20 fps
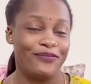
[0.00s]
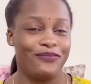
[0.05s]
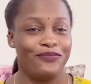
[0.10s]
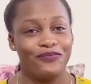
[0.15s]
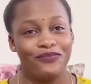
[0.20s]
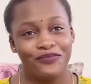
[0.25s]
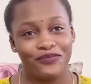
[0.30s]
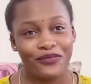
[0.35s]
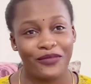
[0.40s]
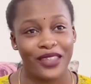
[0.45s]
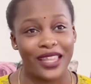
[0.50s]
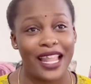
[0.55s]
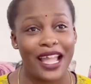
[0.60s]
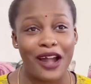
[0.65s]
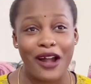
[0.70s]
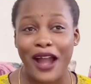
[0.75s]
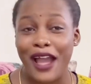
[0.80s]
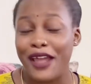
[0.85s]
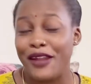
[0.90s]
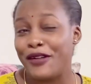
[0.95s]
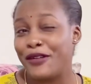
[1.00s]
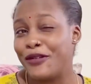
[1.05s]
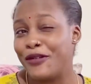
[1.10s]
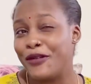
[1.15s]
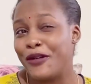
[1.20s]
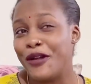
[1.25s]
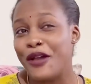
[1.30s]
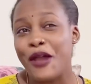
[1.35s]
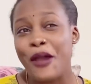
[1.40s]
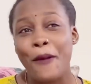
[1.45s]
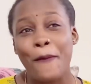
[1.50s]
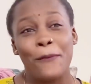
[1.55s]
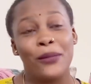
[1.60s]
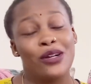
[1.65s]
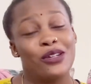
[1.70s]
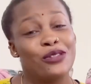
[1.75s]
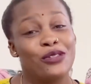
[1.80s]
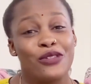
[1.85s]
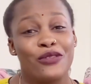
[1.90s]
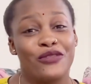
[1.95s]
now I don't know,
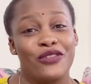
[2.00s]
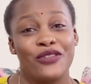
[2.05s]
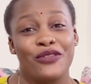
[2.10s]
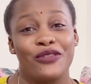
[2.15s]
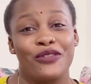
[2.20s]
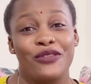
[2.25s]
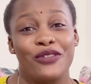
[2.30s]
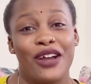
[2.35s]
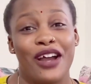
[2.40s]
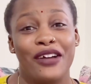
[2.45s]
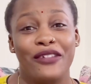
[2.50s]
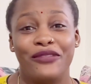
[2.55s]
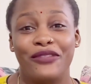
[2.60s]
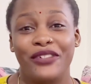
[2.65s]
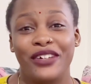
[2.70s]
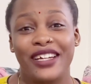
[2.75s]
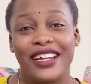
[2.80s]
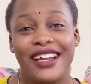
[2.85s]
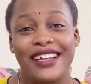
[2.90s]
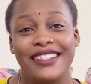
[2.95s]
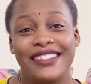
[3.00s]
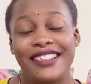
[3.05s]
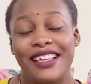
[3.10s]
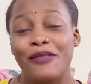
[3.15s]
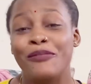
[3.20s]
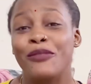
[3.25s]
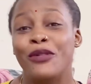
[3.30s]
most of we Africans